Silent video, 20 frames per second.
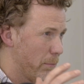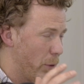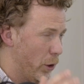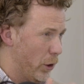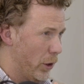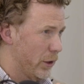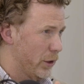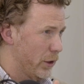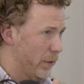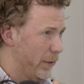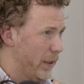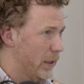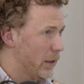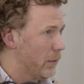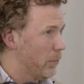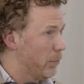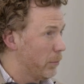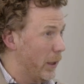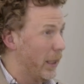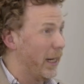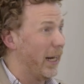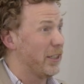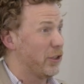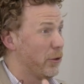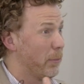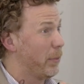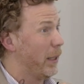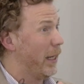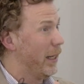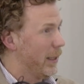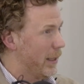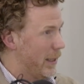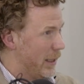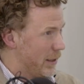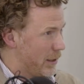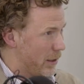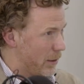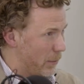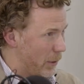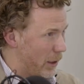parts of it, but as a paying
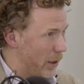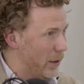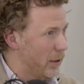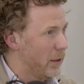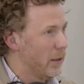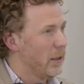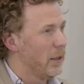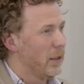customer.